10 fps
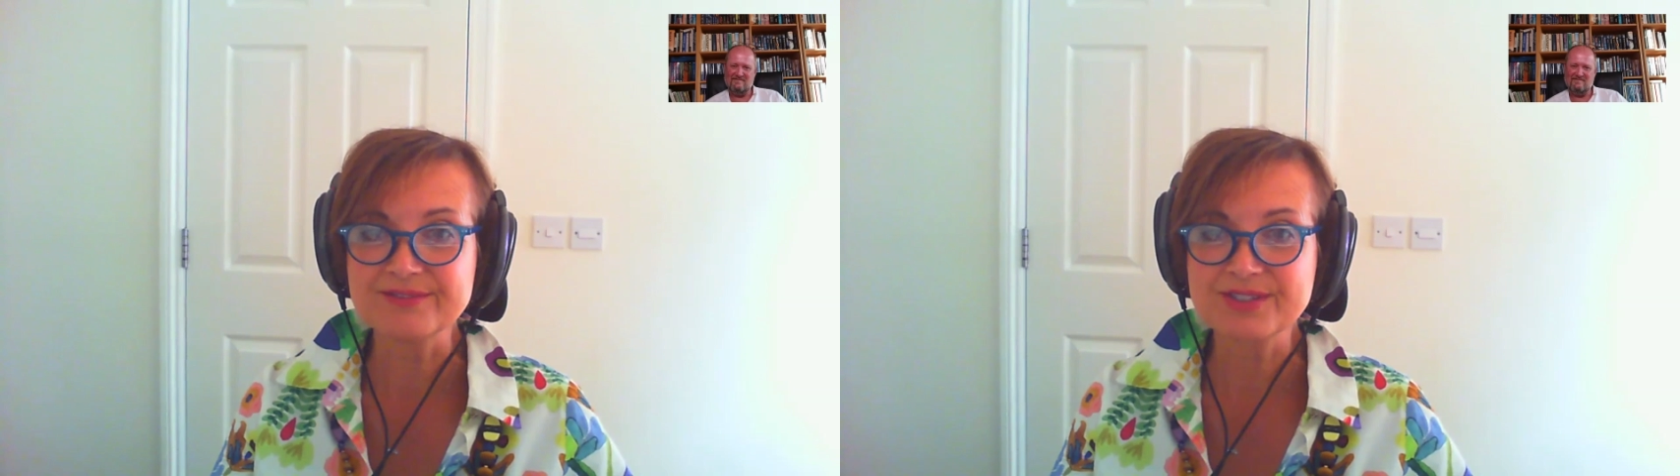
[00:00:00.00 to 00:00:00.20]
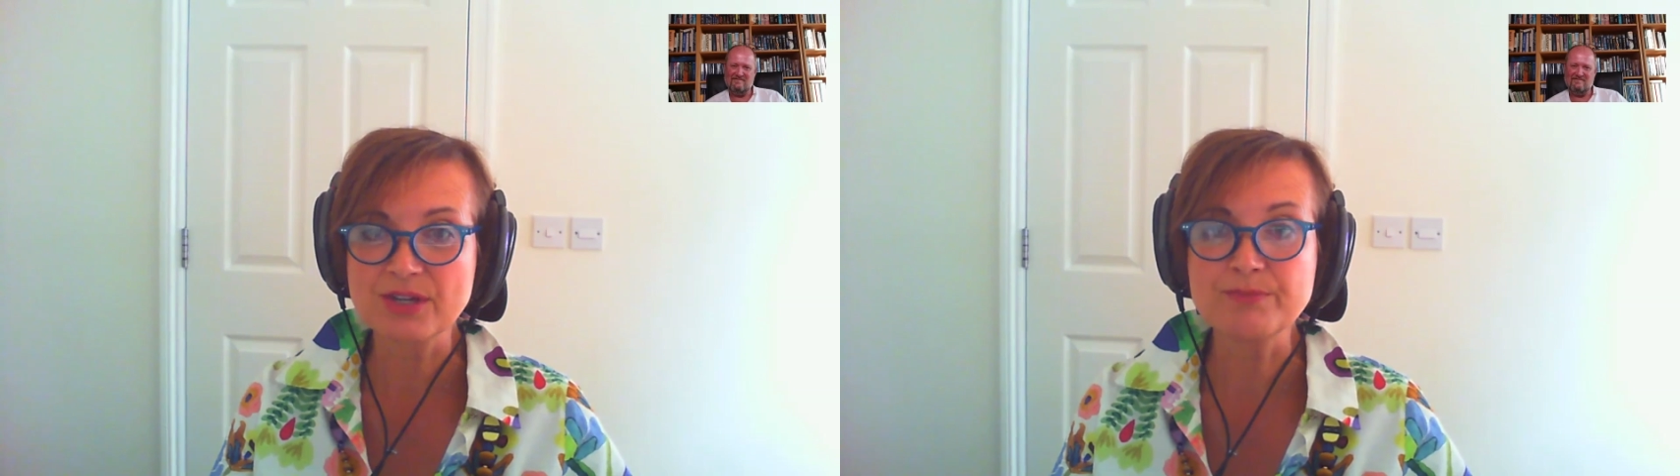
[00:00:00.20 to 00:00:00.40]

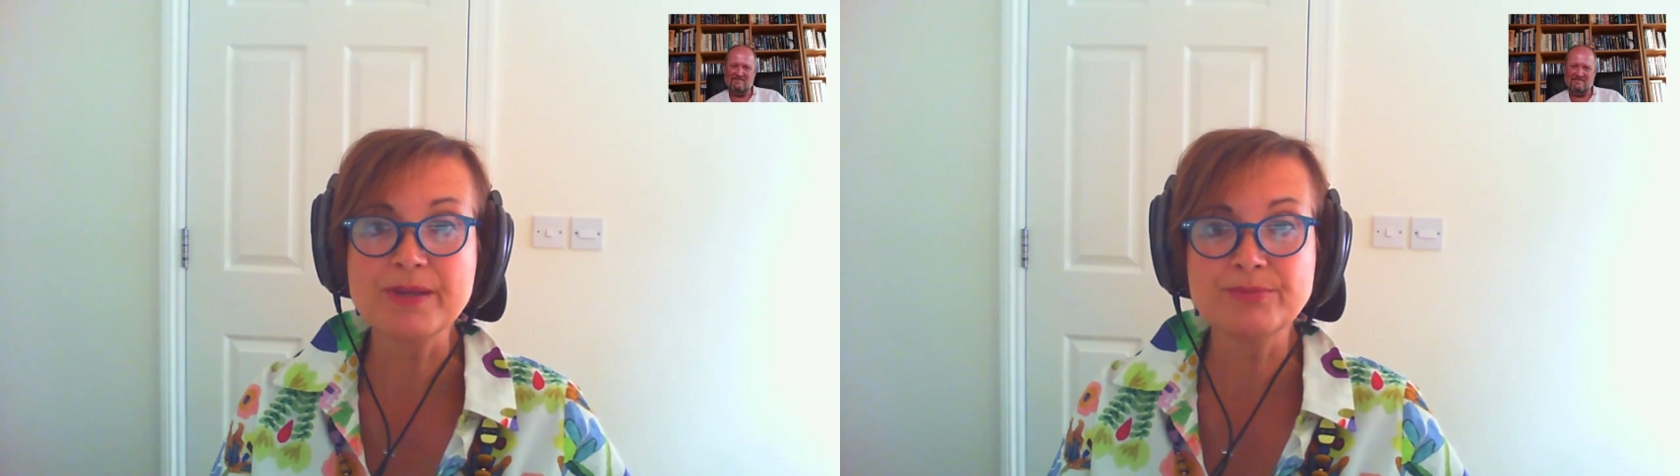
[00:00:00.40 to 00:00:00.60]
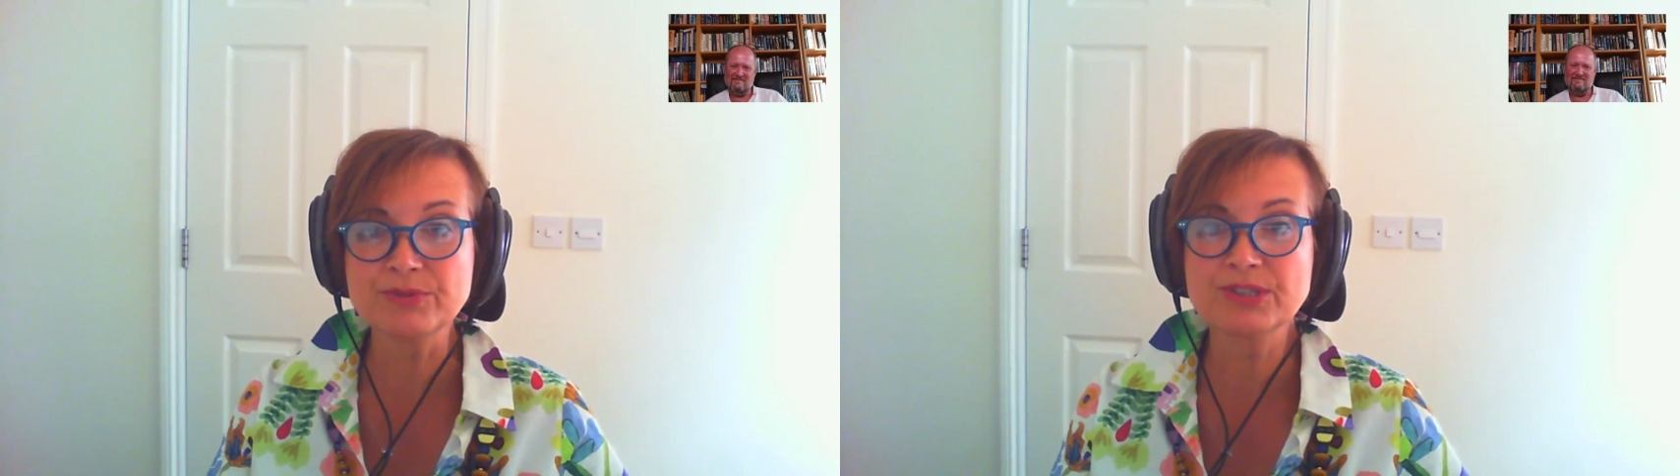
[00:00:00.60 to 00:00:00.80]
So
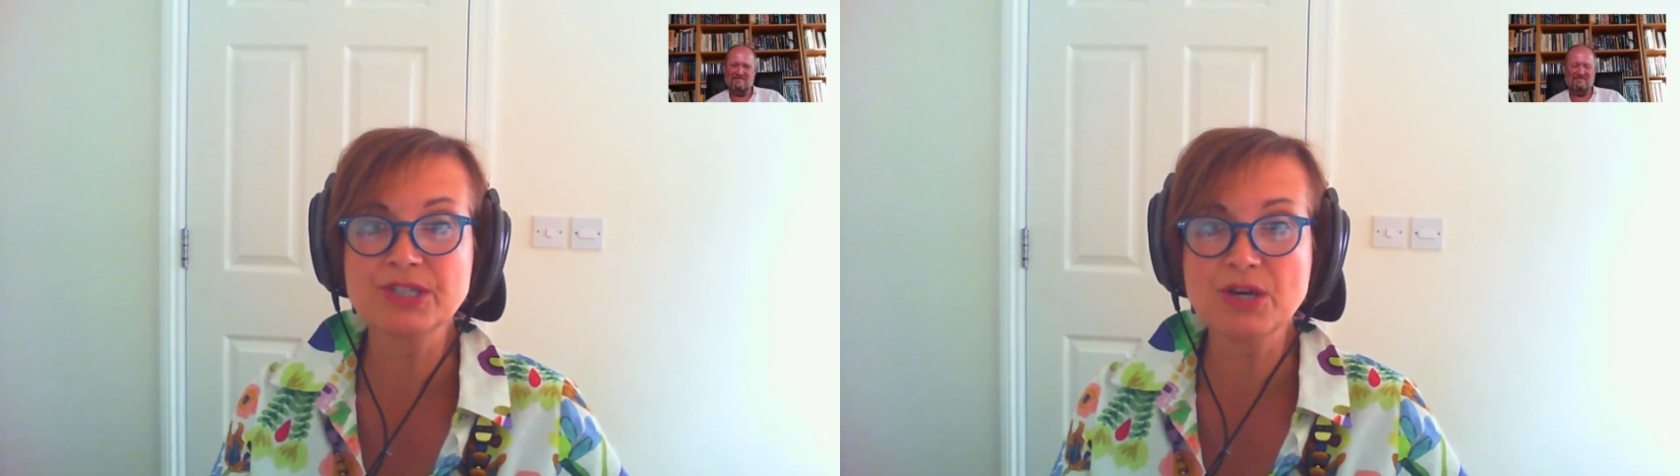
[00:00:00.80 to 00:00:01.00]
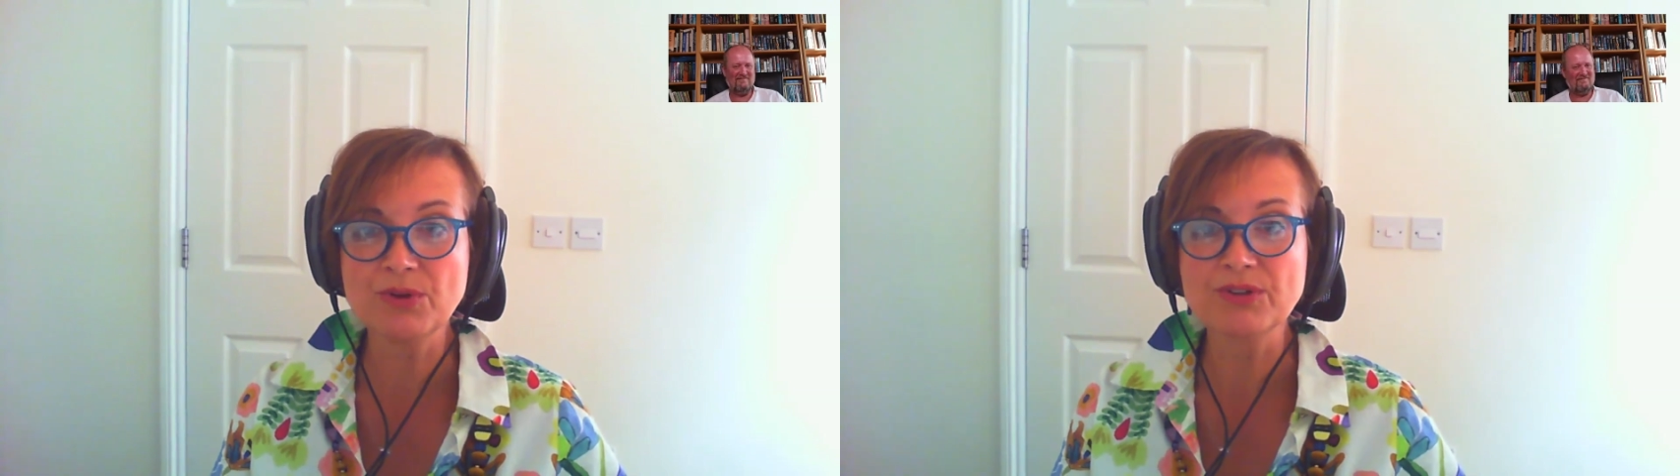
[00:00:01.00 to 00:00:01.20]
people can
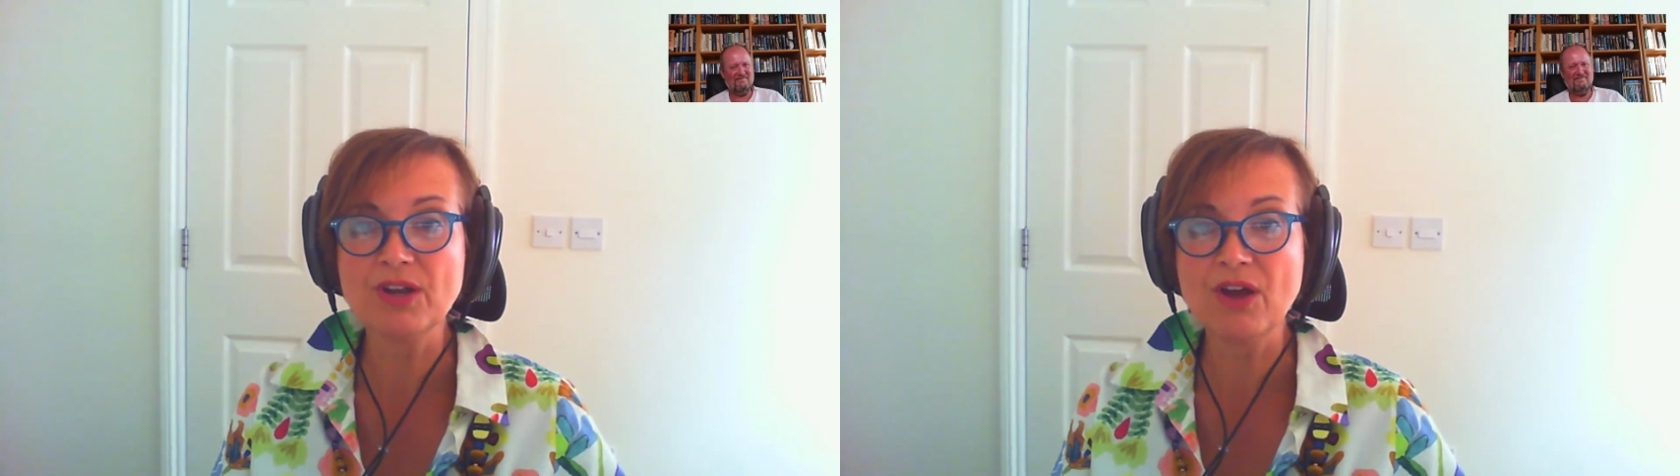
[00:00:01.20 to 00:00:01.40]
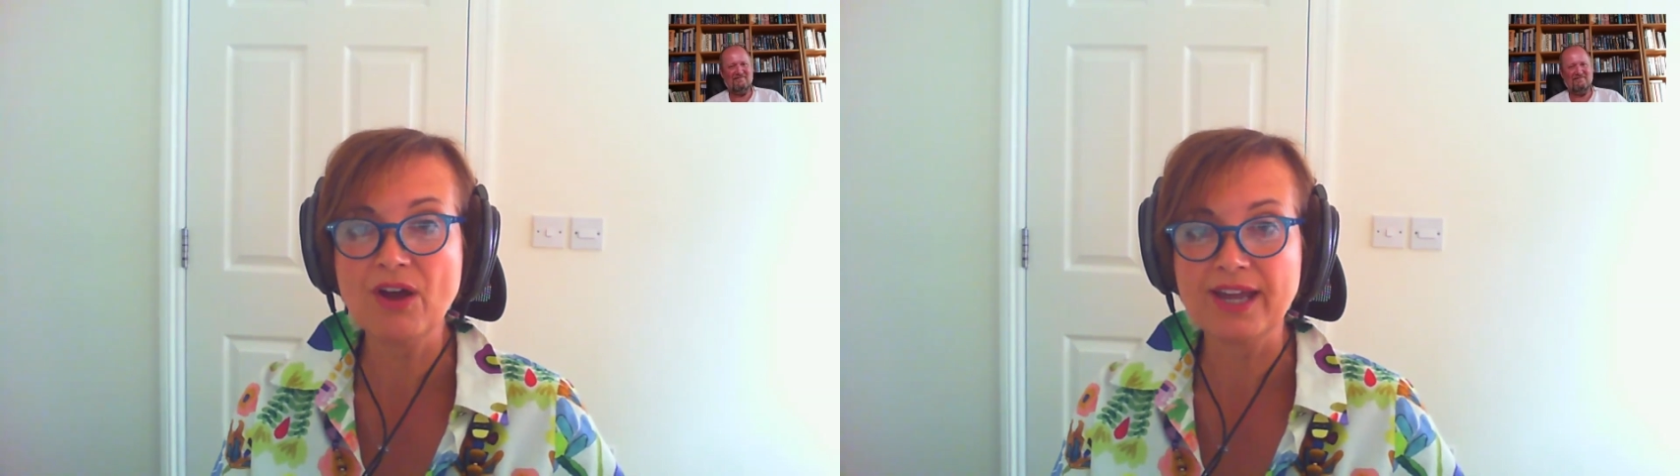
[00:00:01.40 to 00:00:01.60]
go
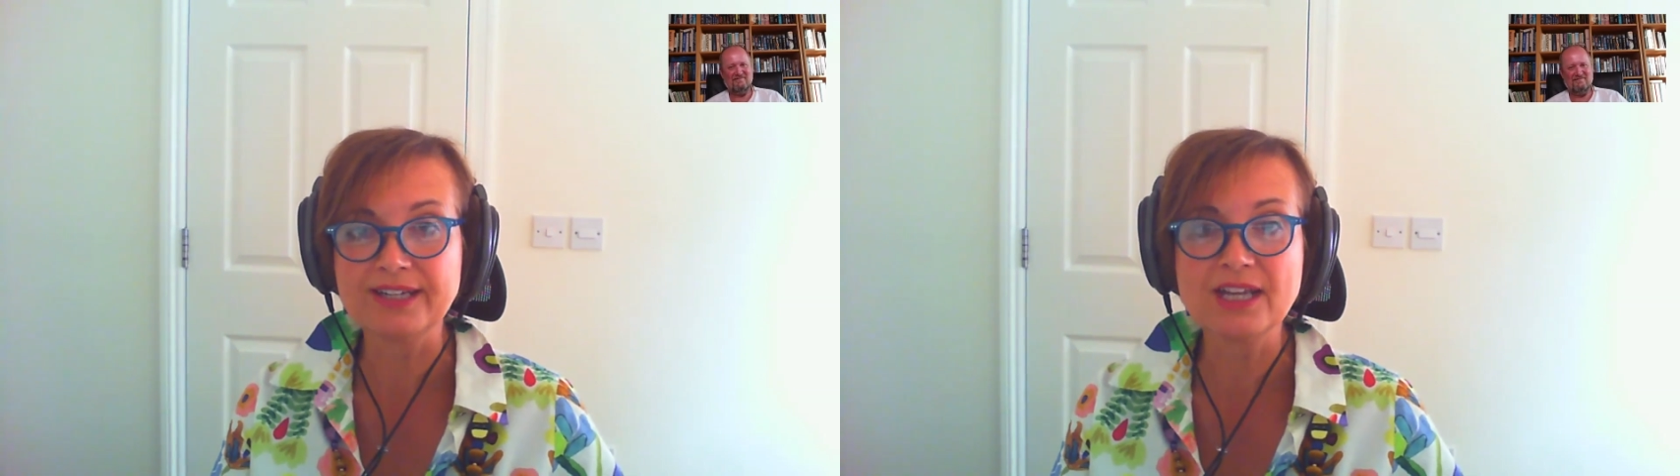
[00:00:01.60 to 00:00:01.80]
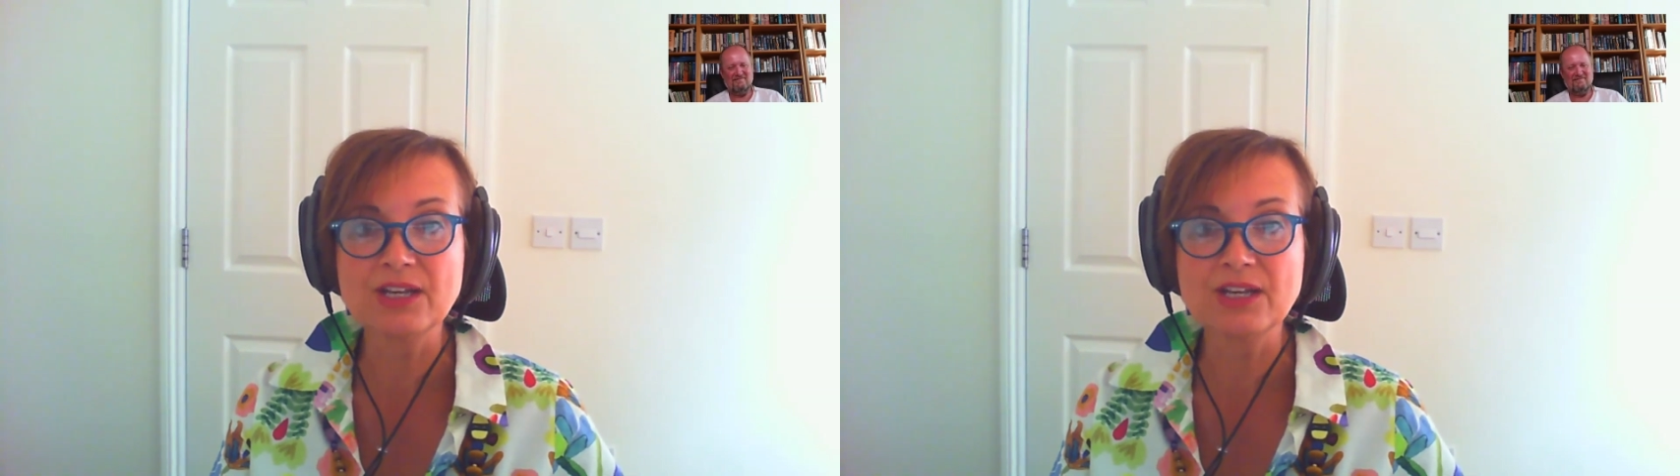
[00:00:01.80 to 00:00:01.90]
online